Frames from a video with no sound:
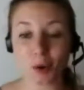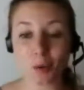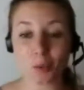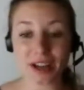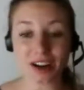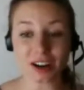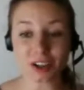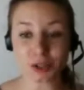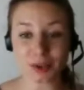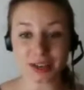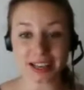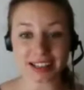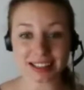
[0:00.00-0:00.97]
we are
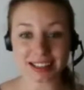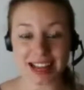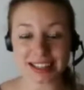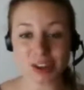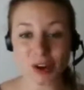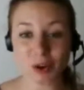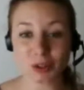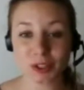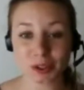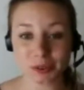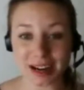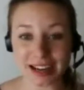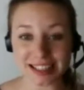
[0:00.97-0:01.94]
doing a class called
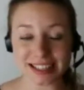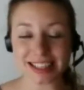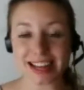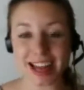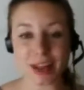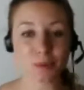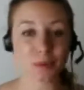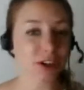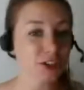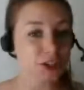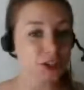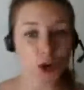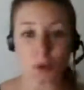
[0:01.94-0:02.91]
Correct It, and we're
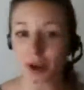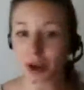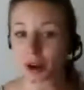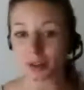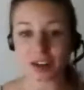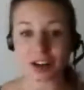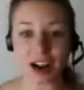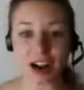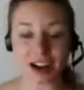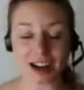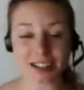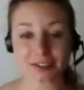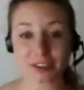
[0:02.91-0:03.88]
just going over
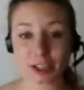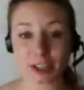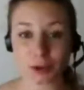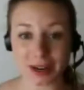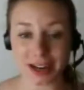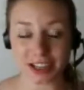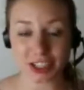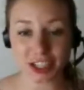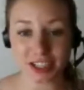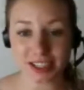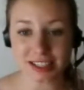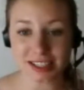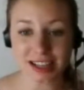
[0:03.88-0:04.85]
different
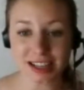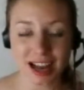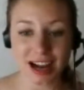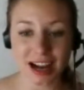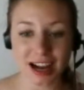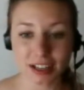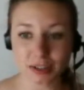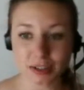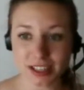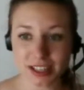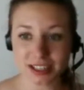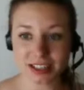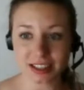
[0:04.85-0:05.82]
corrections. You'll
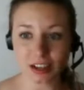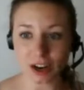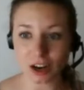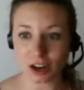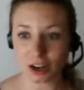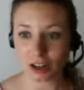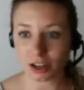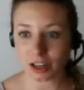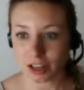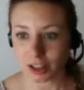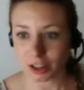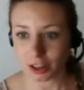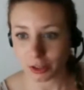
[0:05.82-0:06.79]
see that there are
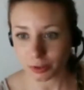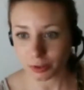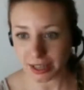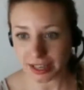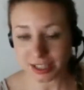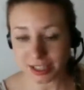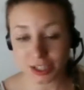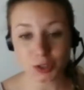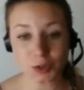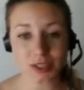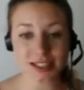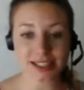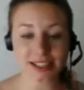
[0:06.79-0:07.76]
3
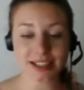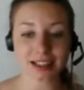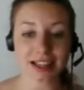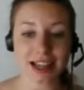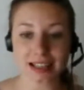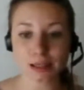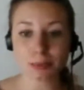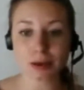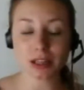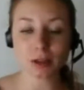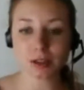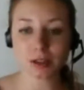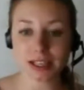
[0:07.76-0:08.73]
students in class,
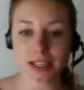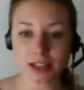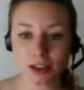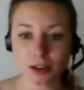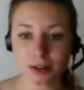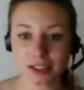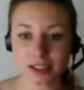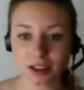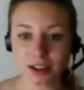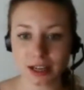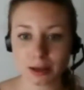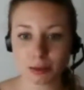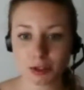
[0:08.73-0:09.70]
but Lucero is
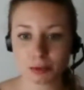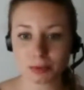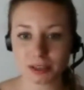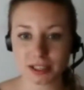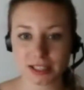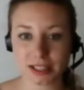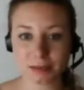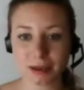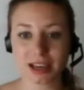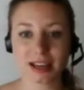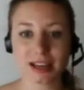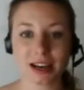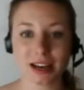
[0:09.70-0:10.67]
not able to
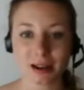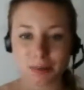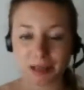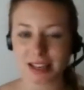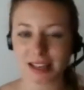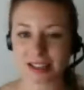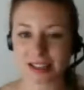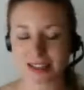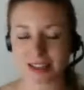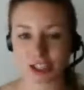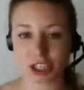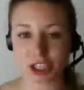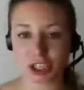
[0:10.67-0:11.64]
participate because
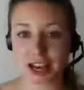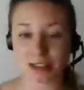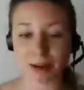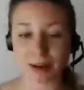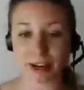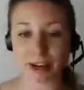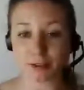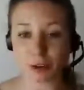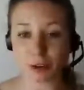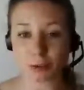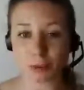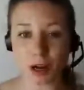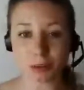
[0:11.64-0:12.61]
she has
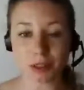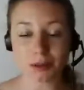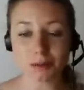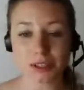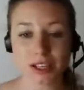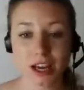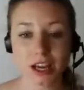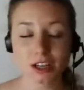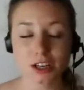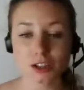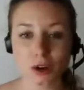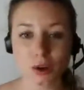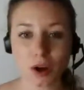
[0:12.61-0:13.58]
microphone problems.
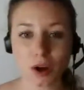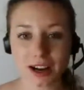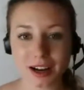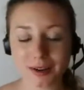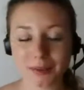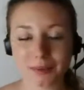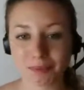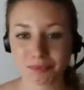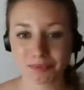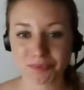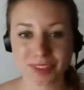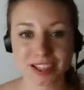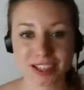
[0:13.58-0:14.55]
So
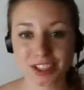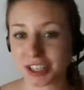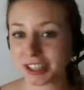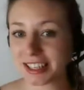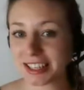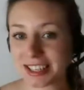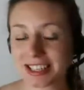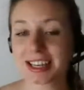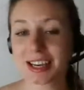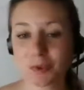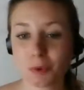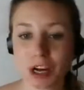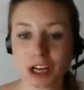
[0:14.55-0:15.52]
she's listening
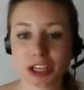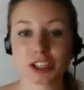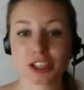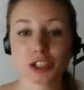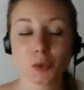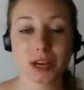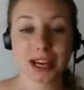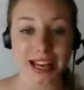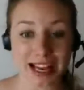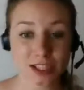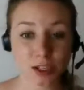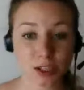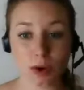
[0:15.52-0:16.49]
and watching. So when I
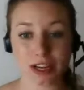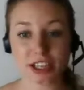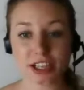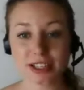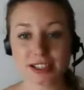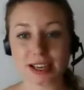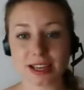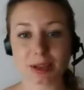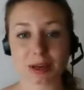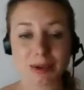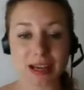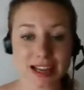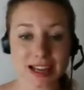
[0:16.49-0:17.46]
ask questions, I'm going to
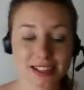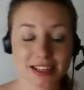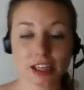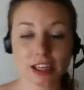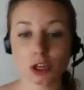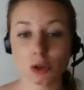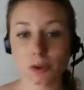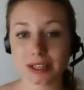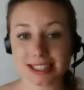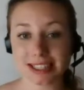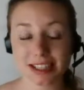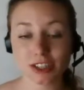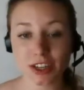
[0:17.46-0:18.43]
be asking you and
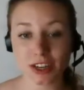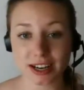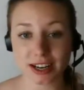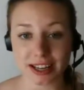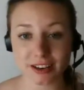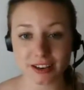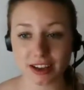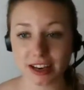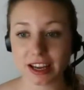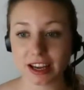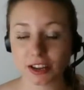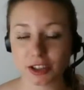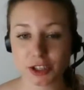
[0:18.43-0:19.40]
Caesar, and then if
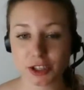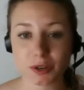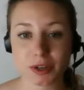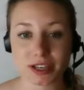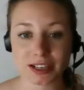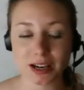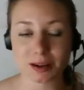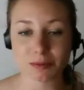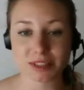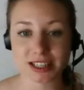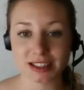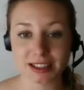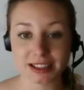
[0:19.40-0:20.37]
any other student comes
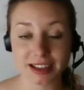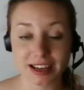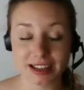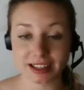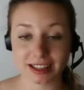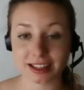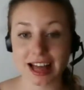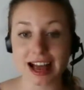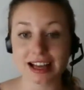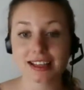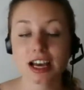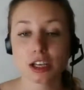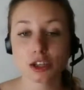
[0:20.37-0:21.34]
in the
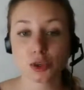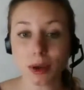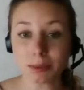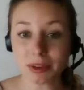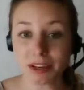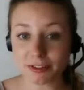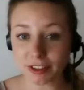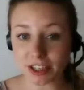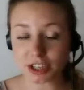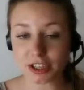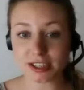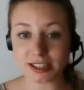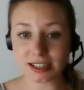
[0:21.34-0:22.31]
class. So I'm going to
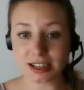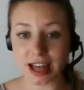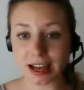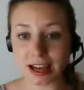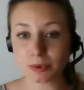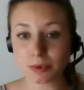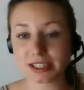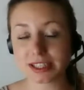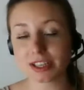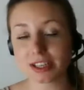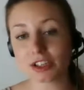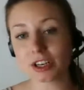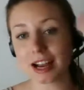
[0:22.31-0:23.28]
finish this slide with
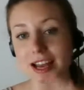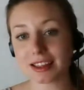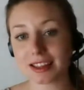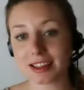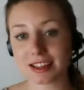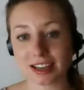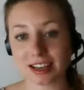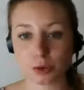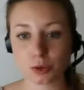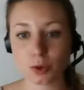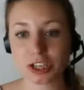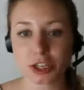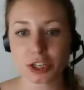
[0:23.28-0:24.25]
Caesar, and then the next
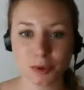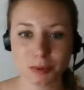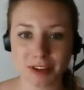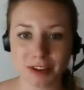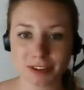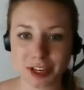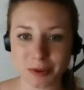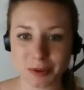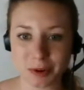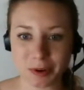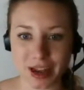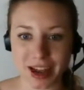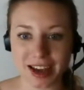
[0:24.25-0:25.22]
question will be for you,
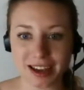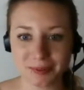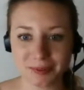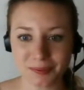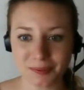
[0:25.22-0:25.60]
okay?